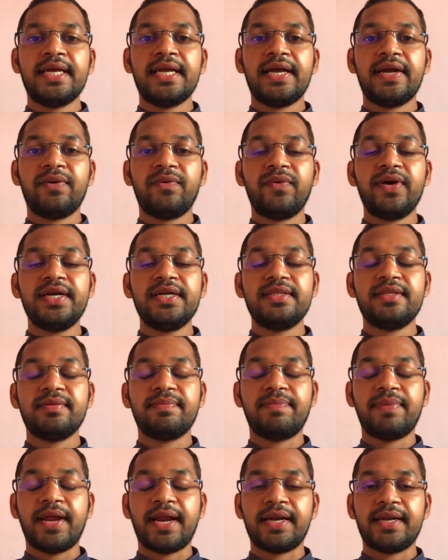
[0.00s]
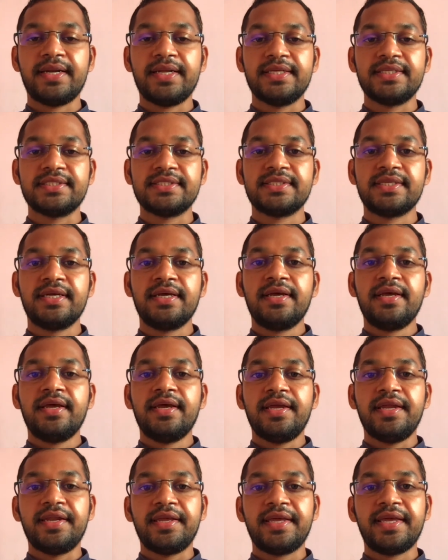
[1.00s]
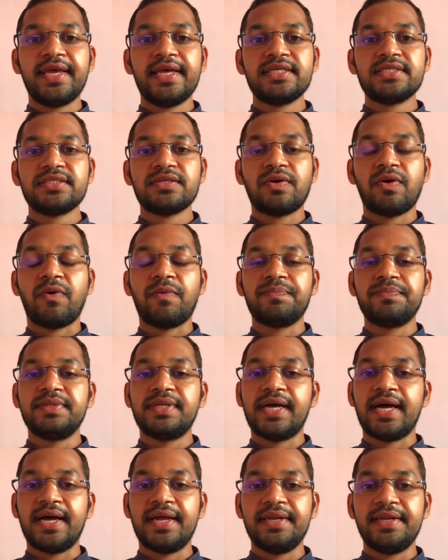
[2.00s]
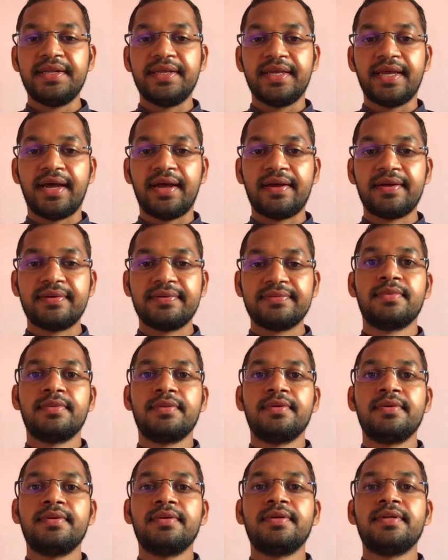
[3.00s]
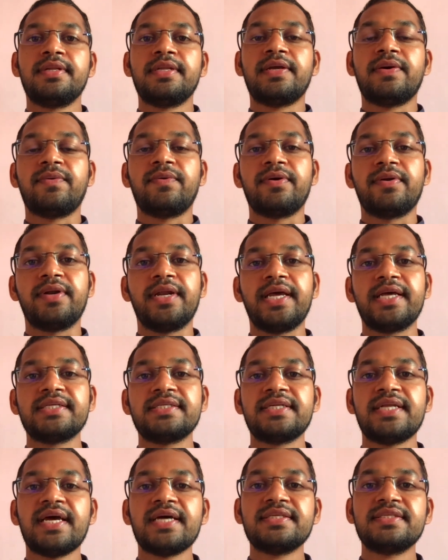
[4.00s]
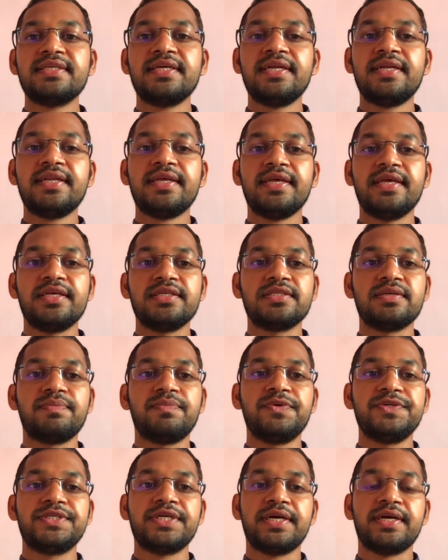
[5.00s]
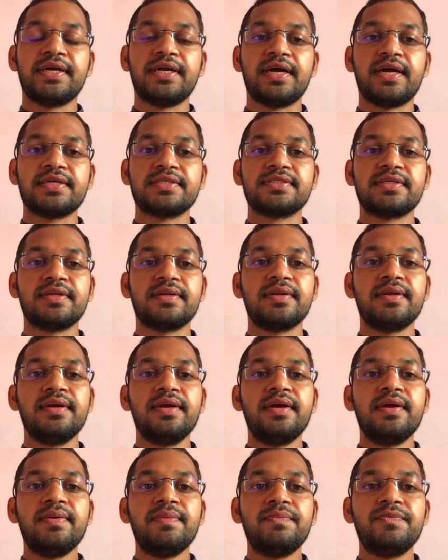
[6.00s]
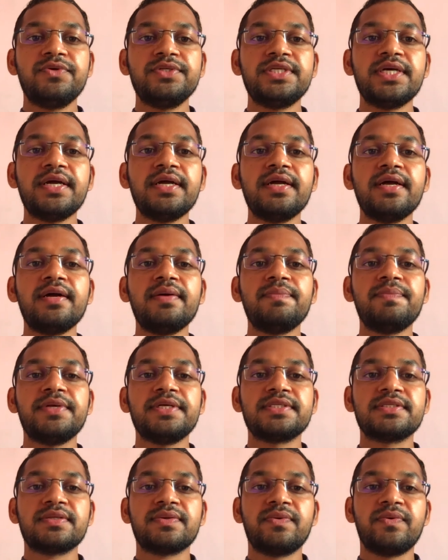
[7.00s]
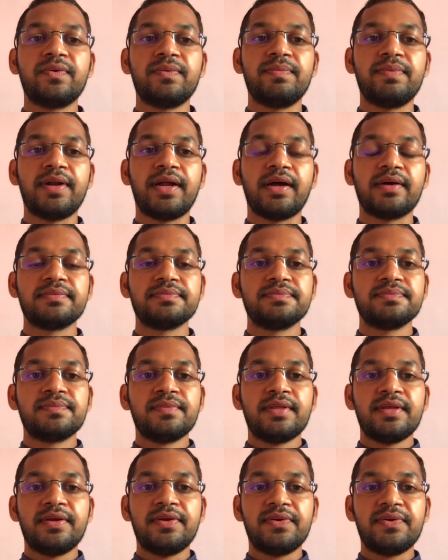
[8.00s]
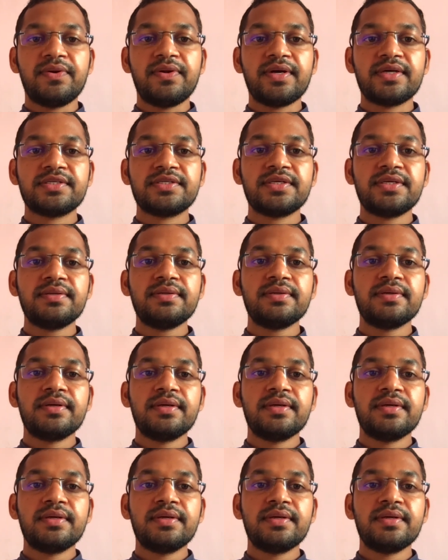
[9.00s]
Avoid the practice in case of the hernia. Now our next asana is a Bhujangasana. Bhujanga means cobra. Introduction.